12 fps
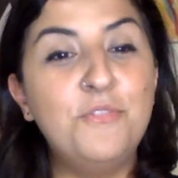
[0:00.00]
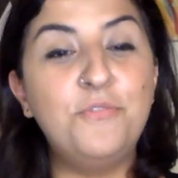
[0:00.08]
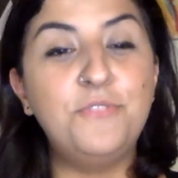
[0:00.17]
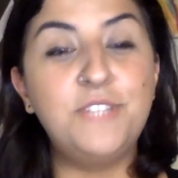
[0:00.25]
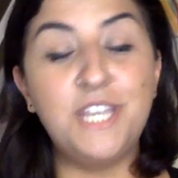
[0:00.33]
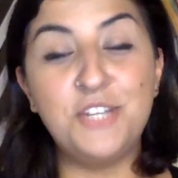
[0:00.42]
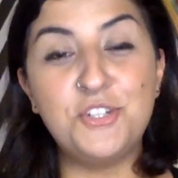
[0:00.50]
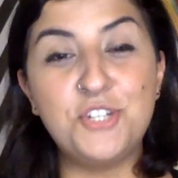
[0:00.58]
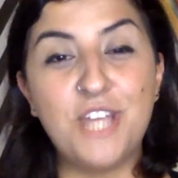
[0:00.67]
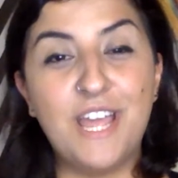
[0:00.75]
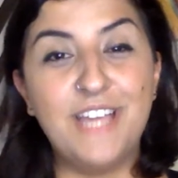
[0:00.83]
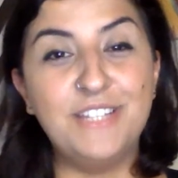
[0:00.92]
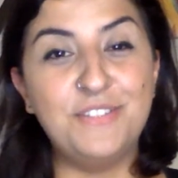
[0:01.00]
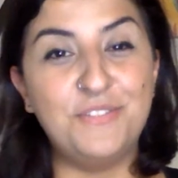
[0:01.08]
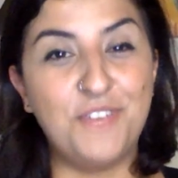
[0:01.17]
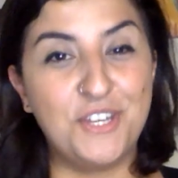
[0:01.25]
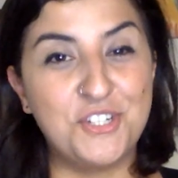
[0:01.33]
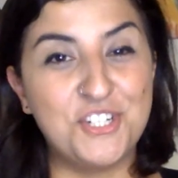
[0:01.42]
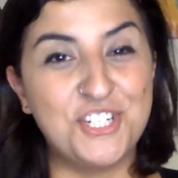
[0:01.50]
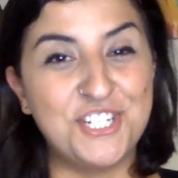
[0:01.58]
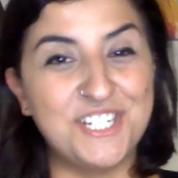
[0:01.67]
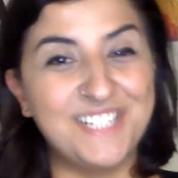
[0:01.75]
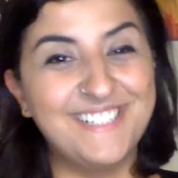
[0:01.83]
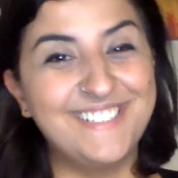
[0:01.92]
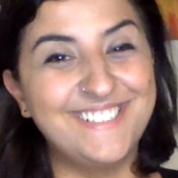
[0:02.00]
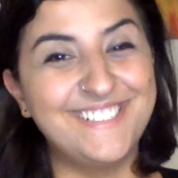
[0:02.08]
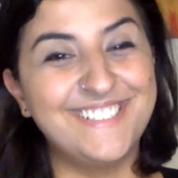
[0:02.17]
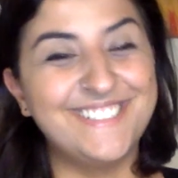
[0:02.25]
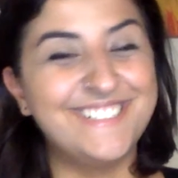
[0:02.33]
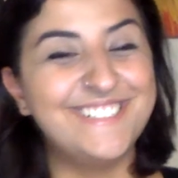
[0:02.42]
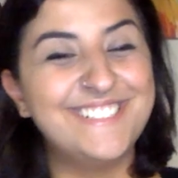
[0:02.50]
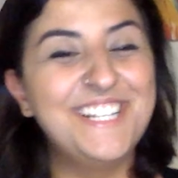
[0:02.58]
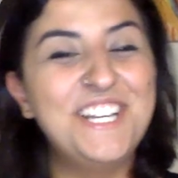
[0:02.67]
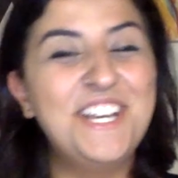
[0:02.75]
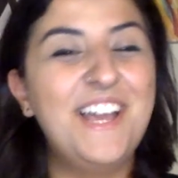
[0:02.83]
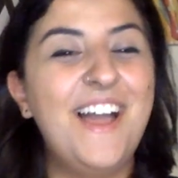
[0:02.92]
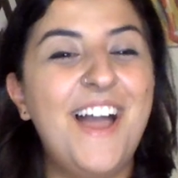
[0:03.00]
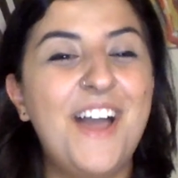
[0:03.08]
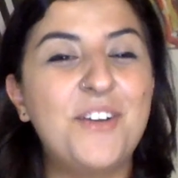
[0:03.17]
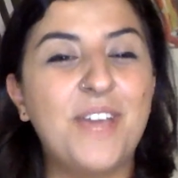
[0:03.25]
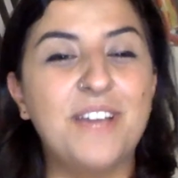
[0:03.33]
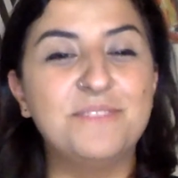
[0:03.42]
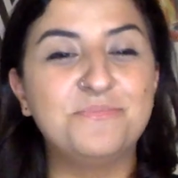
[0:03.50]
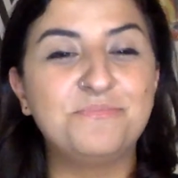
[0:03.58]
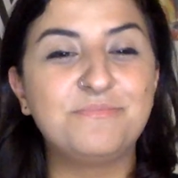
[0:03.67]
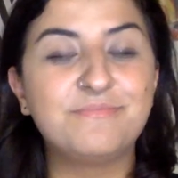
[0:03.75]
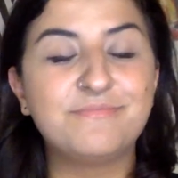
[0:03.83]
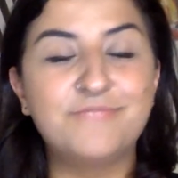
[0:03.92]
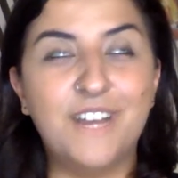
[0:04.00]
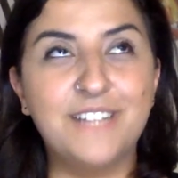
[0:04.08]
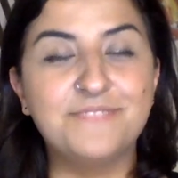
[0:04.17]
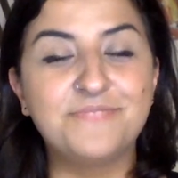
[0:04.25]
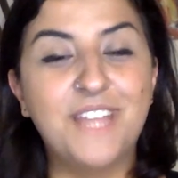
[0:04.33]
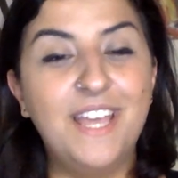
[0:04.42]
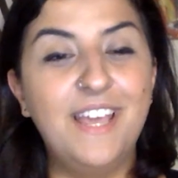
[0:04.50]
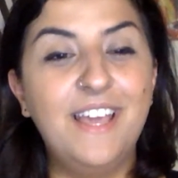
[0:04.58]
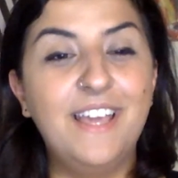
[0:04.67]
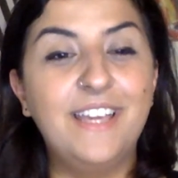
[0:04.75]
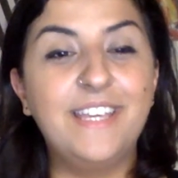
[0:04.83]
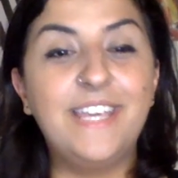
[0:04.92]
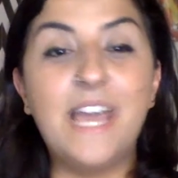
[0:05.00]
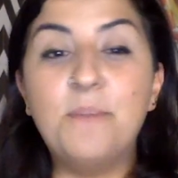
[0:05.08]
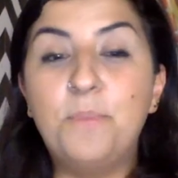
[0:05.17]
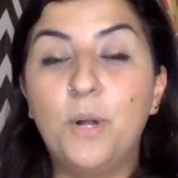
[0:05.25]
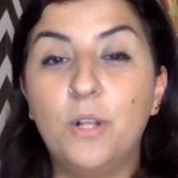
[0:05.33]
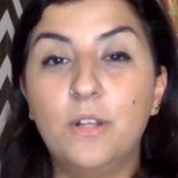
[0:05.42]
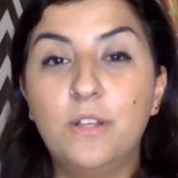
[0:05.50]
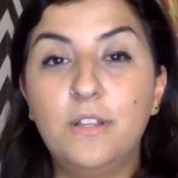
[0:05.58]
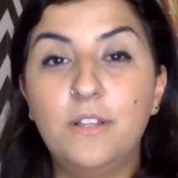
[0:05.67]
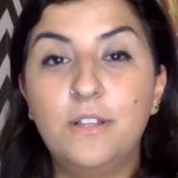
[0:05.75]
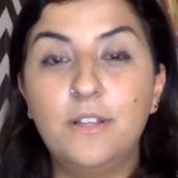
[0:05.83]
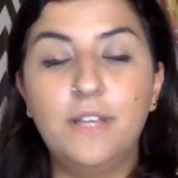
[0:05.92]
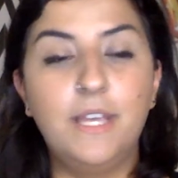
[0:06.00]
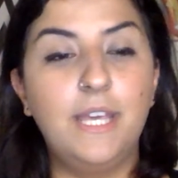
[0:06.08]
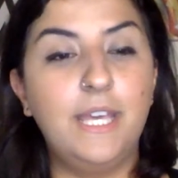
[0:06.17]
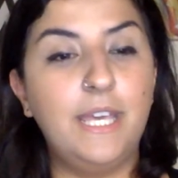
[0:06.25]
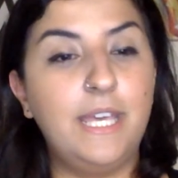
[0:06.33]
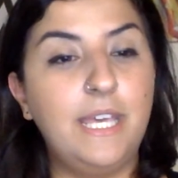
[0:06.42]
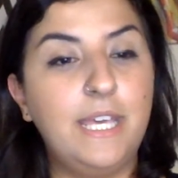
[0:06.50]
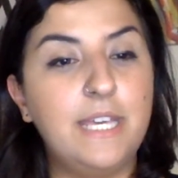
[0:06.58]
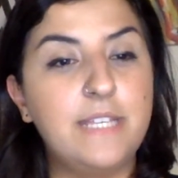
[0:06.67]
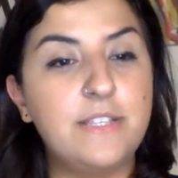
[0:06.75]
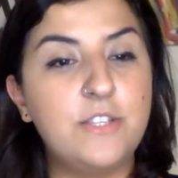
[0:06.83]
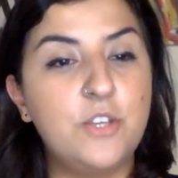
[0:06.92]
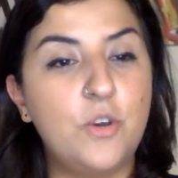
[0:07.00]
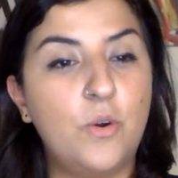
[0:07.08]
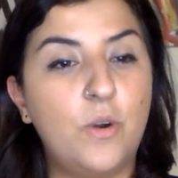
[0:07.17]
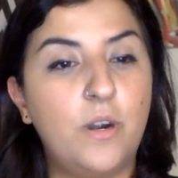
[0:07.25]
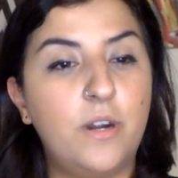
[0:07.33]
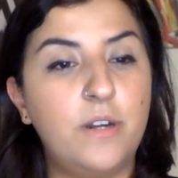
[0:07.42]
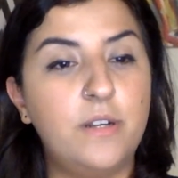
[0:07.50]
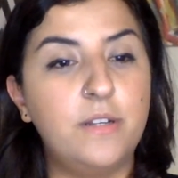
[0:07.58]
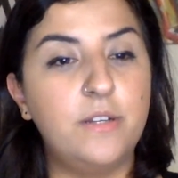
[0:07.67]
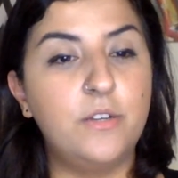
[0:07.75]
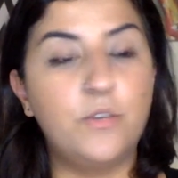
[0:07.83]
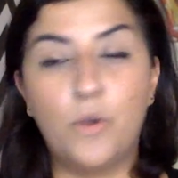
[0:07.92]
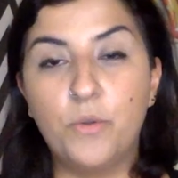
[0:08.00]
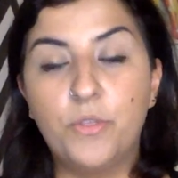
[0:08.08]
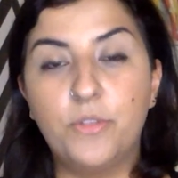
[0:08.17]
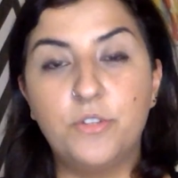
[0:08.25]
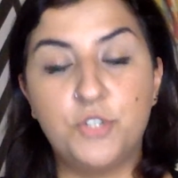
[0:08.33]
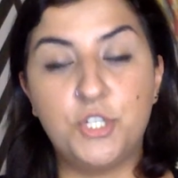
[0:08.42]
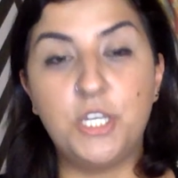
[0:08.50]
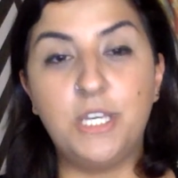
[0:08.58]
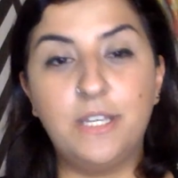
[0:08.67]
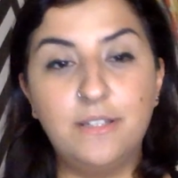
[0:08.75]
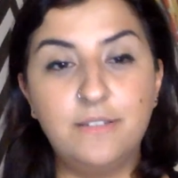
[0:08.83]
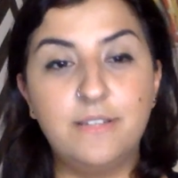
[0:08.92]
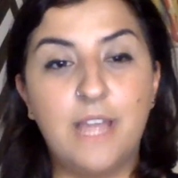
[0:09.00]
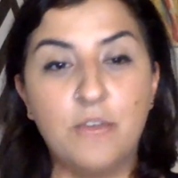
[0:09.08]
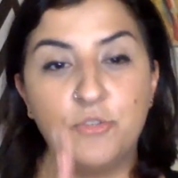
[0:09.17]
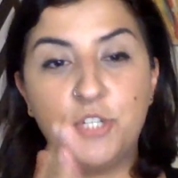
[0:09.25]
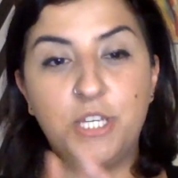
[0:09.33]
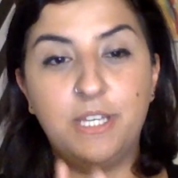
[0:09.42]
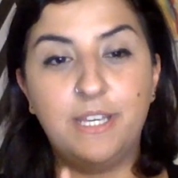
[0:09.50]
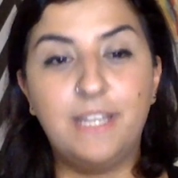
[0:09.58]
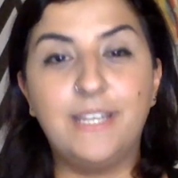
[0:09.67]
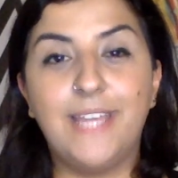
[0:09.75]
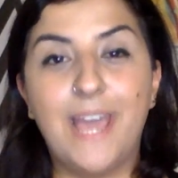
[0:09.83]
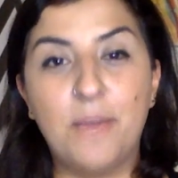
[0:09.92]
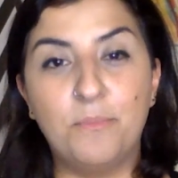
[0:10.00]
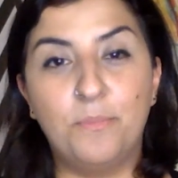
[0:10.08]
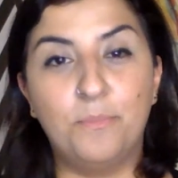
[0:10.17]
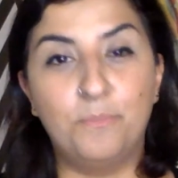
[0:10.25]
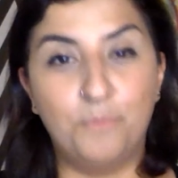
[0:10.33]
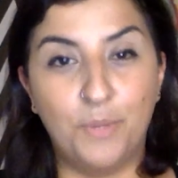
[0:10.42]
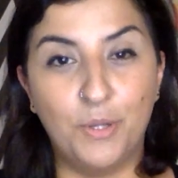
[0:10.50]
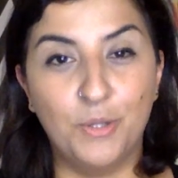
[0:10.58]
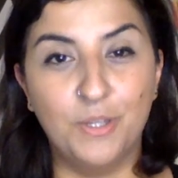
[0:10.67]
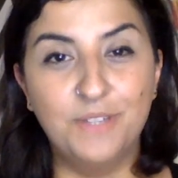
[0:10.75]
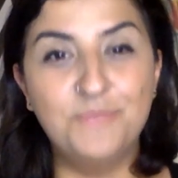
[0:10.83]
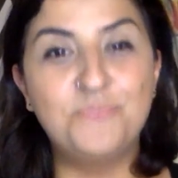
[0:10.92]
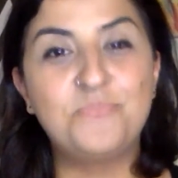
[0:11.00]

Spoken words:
Tish and Fish. Okay, fine. Gample is your growth G. Now G in Gample